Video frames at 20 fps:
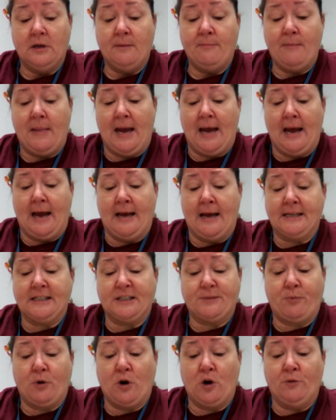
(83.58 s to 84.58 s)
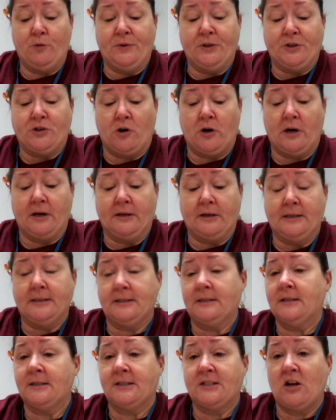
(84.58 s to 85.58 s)
My eyes probed the
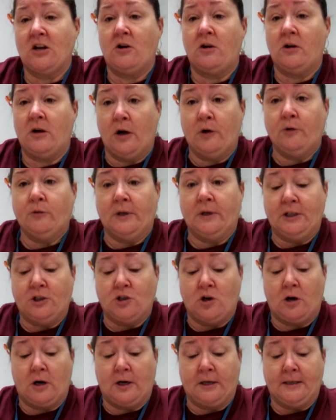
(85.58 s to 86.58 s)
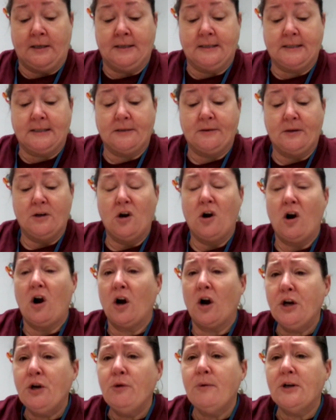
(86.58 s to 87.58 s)
darkness and saw only darkness.
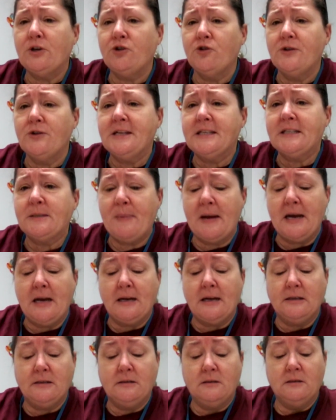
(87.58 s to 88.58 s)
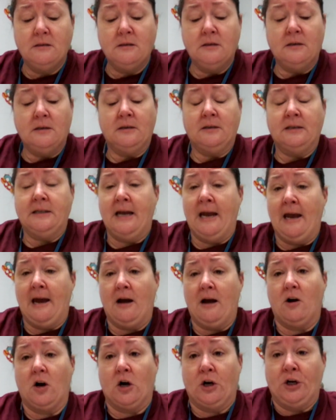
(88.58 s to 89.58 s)
Are you under this bed?
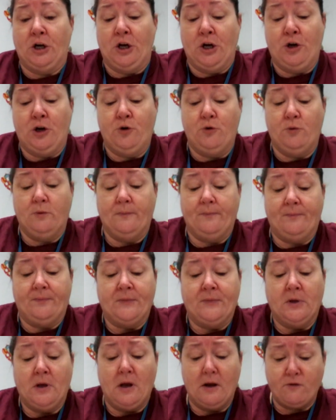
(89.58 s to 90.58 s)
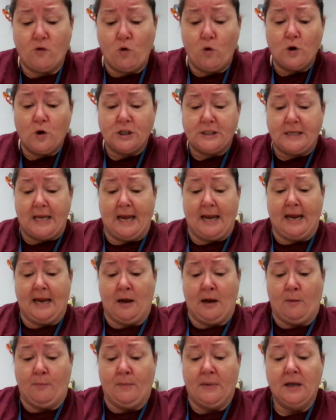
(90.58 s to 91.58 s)
Yeah, are you? Of course I
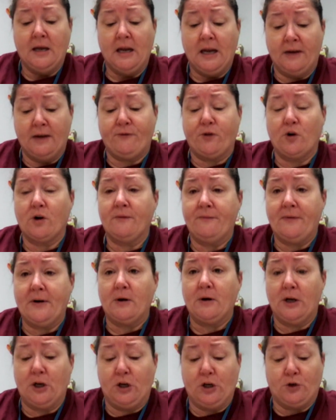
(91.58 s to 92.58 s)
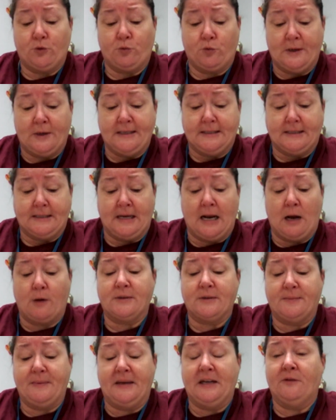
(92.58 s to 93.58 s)
am, and for a very good reason. I
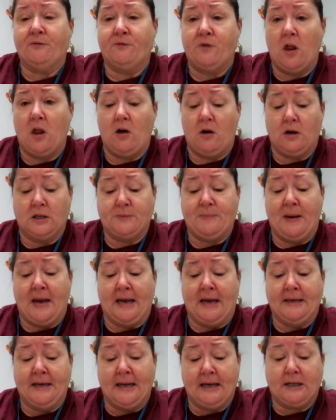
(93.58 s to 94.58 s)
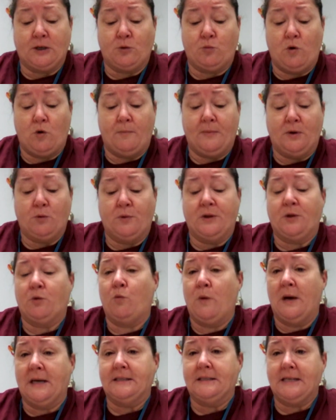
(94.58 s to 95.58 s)
was being flogged by a naked woman with a
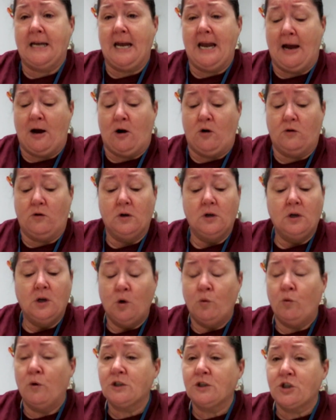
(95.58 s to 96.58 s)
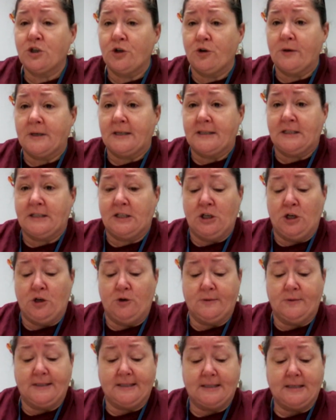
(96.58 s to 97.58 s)
wet towel. What's your
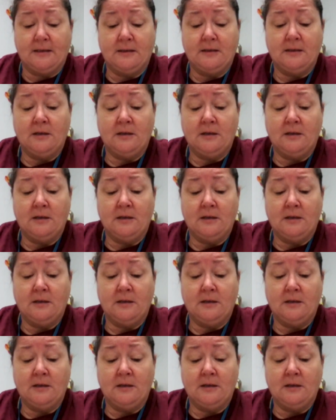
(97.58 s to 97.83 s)
excuse?